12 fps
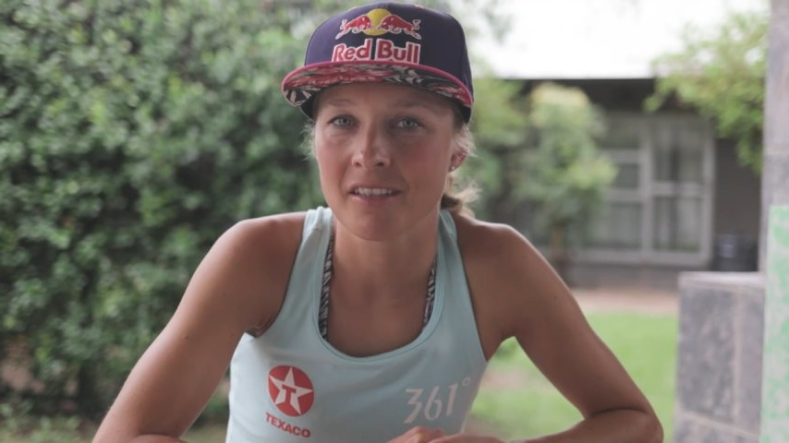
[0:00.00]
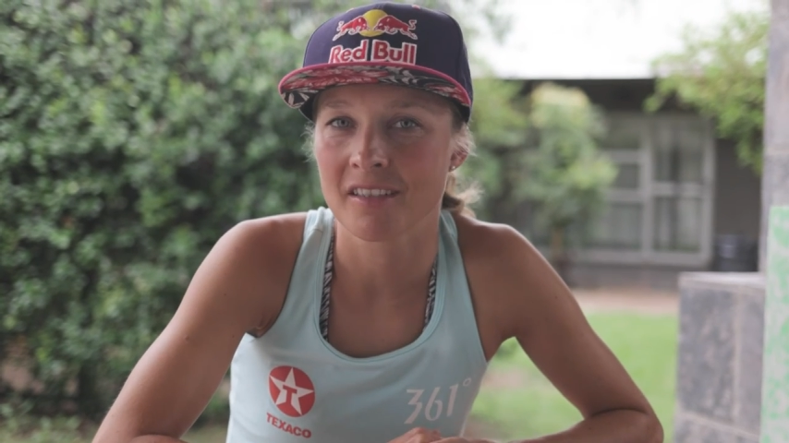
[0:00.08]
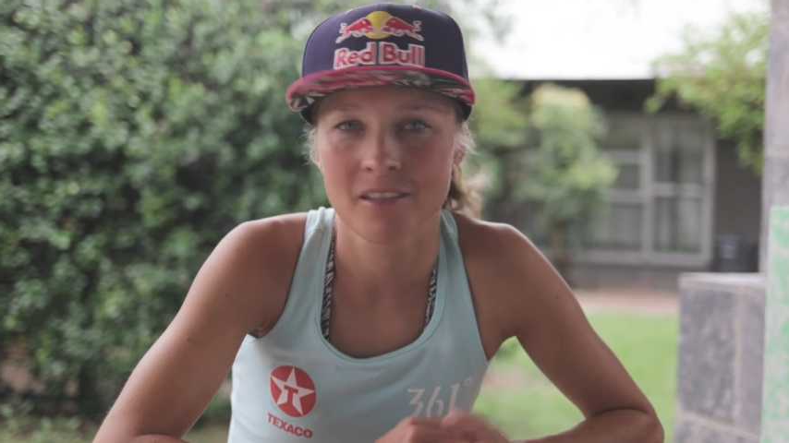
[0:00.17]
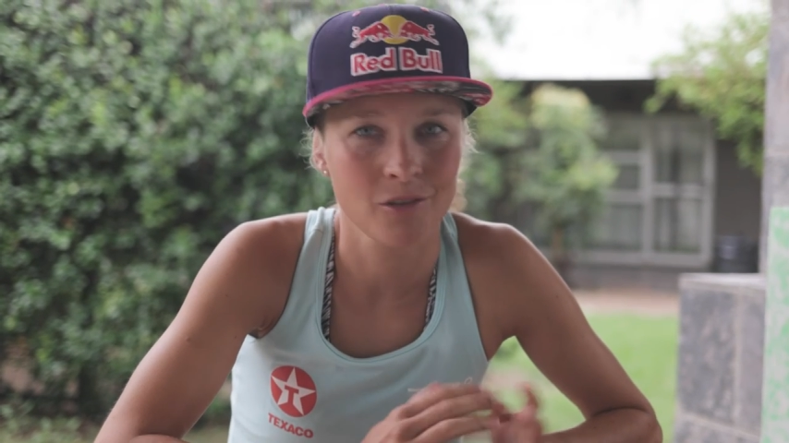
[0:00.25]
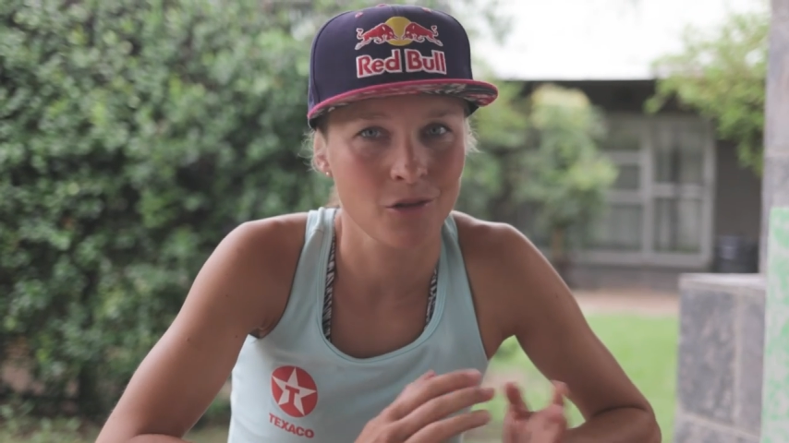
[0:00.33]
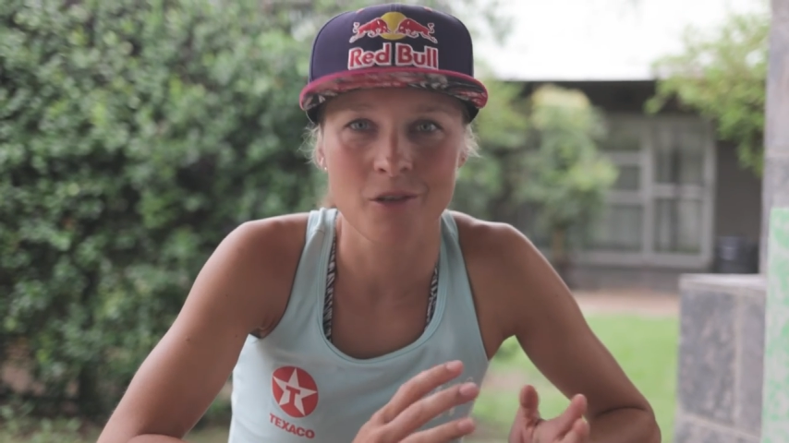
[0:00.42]

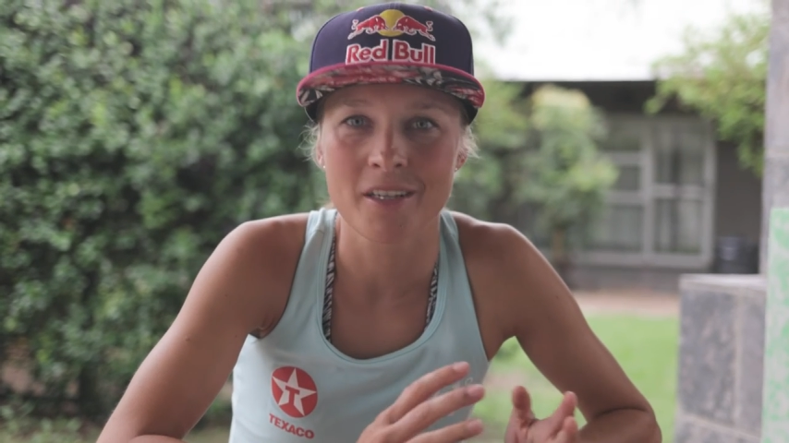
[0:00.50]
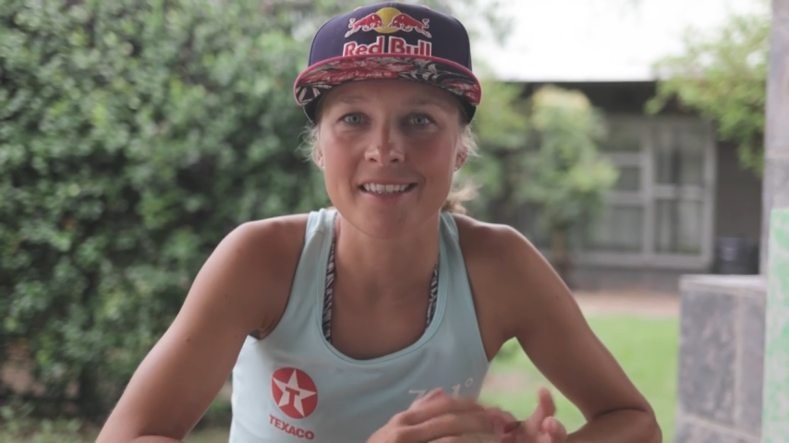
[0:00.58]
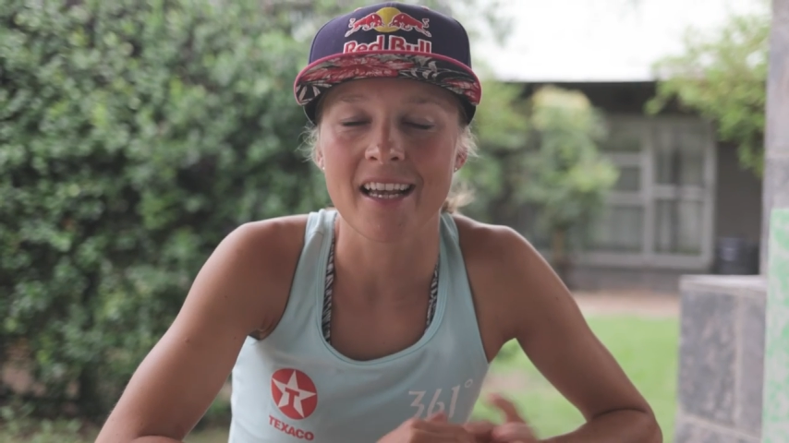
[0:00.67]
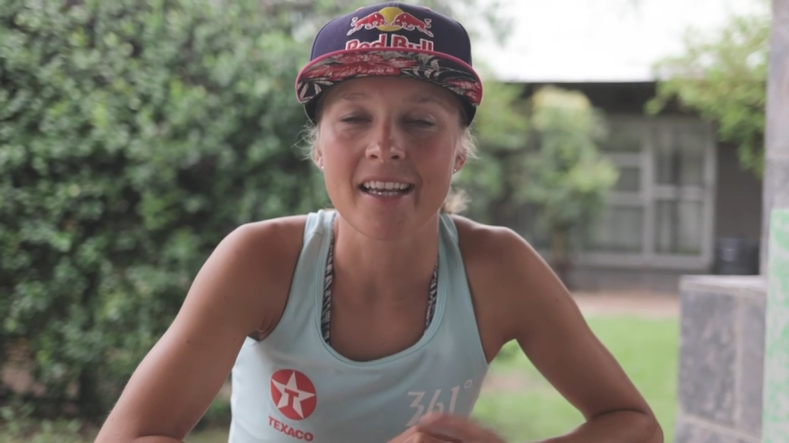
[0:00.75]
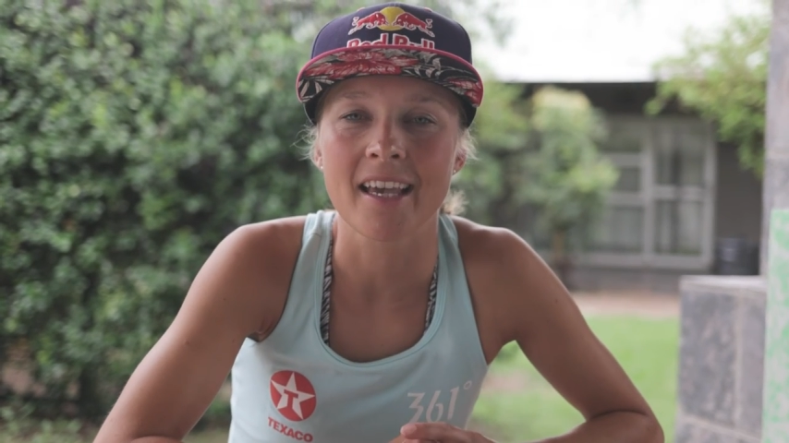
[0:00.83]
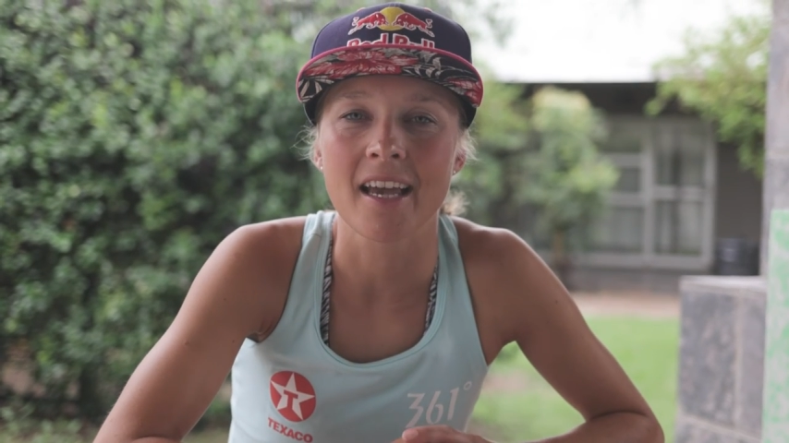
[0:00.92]
soon
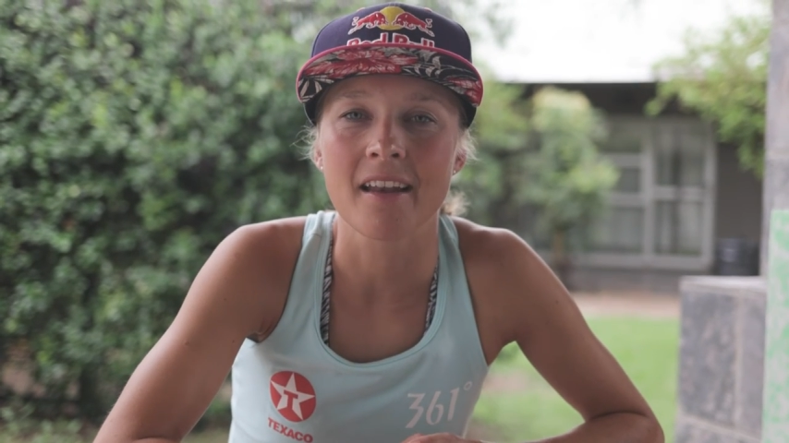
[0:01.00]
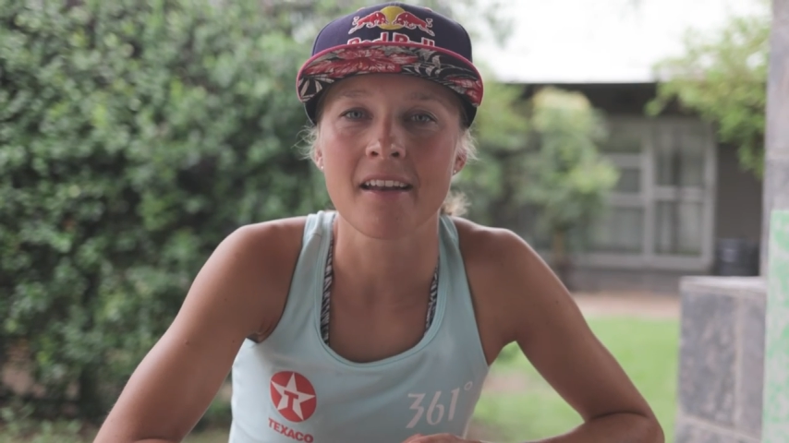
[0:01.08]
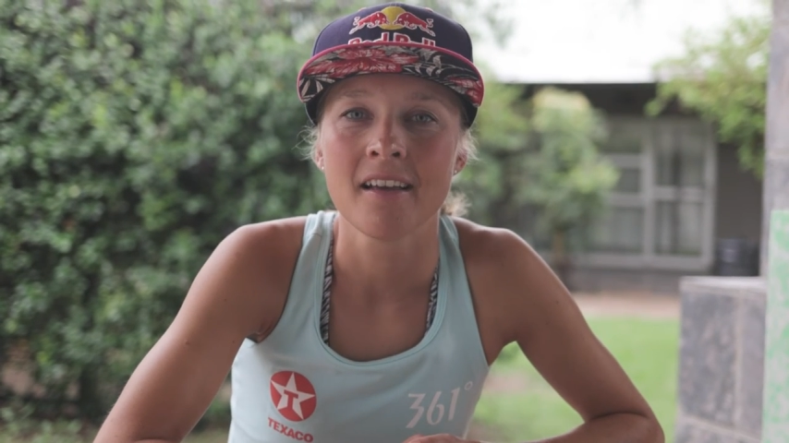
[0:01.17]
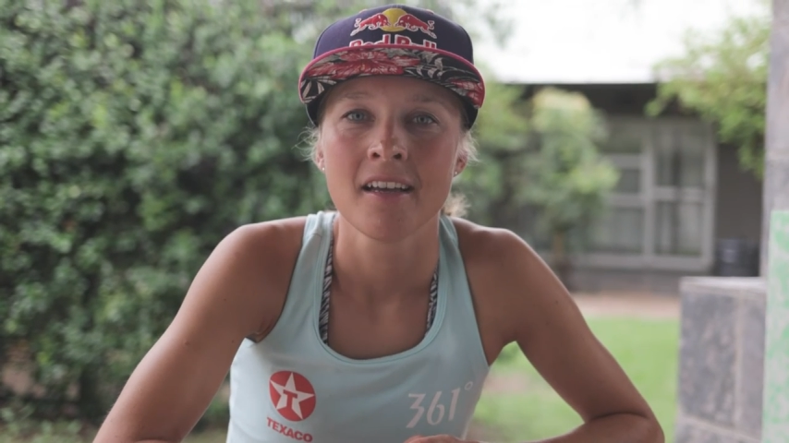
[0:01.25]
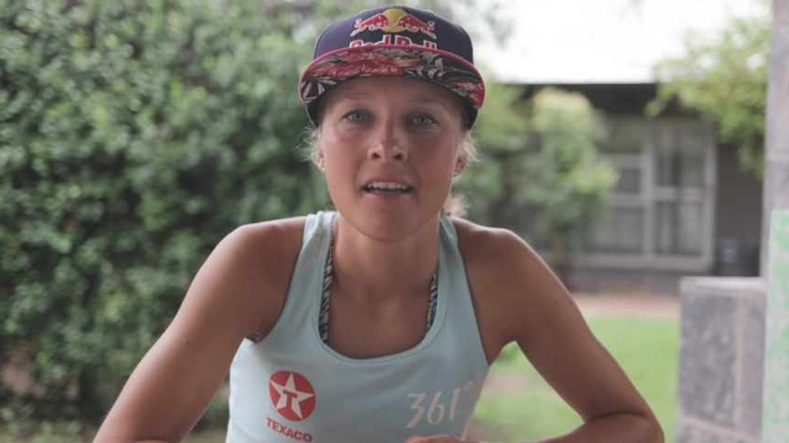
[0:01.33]
as I can.